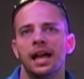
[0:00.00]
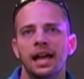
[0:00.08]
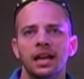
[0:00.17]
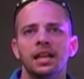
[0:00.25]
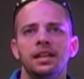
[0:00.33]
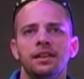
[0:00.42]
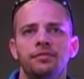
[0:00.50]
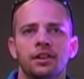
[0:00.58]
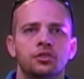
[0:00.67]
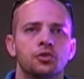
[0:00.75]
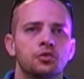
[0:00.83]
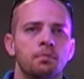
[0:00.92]
LED
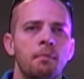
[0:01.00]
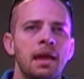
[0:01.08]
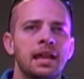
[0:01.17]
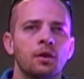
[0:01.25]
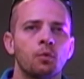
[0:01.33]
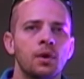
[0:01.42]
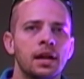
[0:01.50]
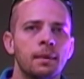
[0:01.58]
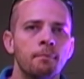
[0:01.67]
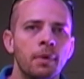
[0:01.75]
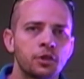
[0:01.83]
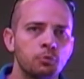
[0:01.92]
fixtures make a rig
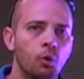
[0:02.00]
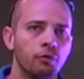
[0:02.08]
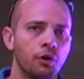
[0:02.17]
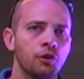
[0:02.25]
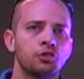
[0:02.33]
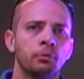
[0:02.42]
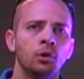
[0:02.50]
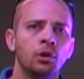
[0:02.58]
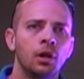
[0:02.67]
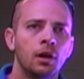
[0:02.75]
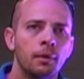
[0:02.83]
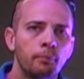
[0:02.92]
much more
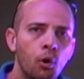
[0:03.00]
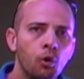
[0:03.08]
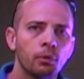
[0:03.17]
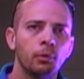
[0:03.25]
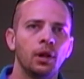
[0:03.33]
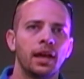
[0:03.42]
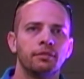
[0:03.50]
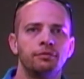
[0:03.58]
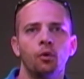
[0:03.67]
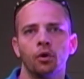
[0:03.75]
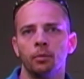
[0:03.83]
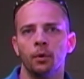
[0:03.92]
versatile, portable, and
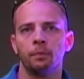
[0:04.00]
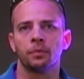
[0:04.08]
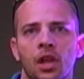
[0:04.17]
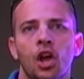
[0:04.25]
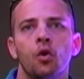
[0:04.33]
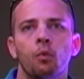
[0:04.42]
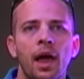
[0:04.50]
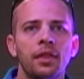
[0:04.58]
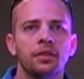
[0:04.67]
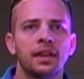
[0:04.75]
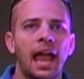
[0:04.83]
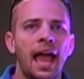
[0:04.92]
affordable.
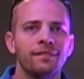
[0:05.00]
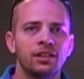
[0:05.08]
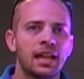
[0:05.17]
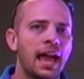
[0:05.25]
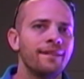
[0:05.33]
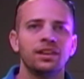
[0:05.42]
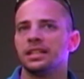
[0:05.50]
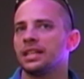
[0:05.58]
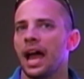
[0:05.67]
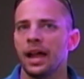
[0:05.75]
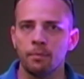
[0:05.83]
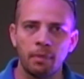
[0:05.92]
Rather than having to have an
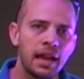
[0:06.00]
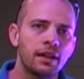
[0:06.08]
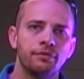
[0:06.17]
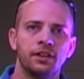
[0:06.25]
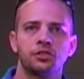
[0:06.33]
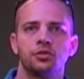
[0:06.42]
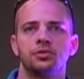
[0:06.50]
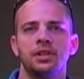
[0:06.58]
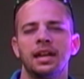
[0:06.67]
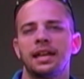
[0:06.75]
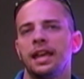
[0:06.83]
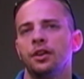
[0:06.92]
entire bank of fixtures
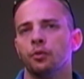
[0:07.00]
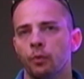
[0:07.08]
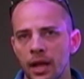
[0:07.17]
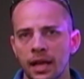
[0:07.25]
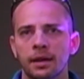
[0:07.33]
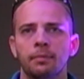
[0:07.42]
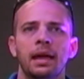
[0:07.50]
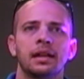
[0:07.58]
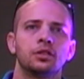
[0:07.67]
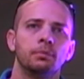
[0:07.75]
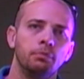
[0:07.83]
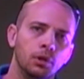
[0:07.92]
dedicated to red, a
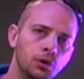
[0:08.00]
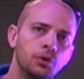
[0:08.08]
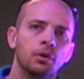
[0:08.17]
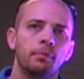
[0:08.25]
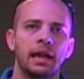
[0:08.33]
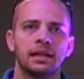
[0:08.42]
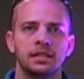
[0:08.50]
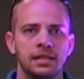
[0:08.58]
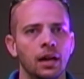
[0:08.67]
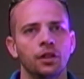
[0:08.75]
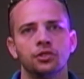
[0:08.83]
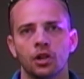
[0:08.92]
bank to blue, a bank to
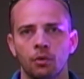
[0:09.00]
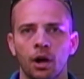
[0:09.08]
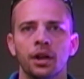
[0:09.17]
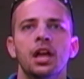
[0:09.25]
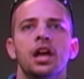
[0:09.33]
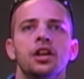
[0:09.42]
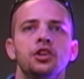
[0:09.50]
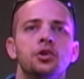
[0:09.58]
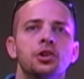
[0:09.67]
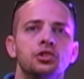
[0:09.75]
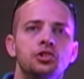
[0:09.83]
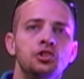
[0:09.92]
yellow, and so on, you
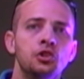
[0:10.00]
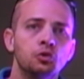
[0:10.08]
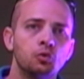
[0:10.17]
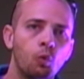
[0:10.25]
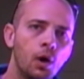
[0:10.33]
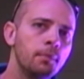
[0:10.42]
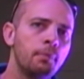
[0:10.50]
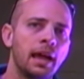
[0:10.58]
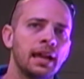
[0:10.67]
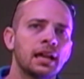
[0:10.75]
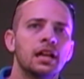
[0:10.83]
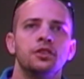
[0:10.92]
can use one
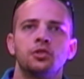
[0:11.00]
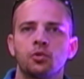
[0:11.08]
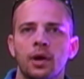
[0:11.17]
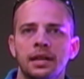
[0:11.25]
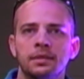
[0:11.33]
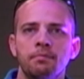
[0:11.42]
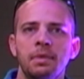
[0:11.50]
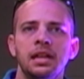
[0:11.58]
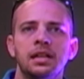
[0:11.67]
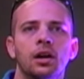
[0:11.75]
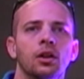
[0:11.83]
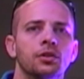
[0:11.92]
bank to create as
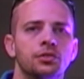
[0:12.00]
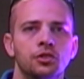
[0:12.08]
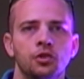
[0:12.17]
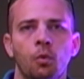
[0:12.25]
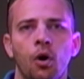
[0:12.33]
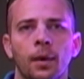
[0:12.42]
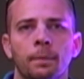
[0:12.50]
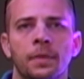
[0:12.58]
many colors as you want.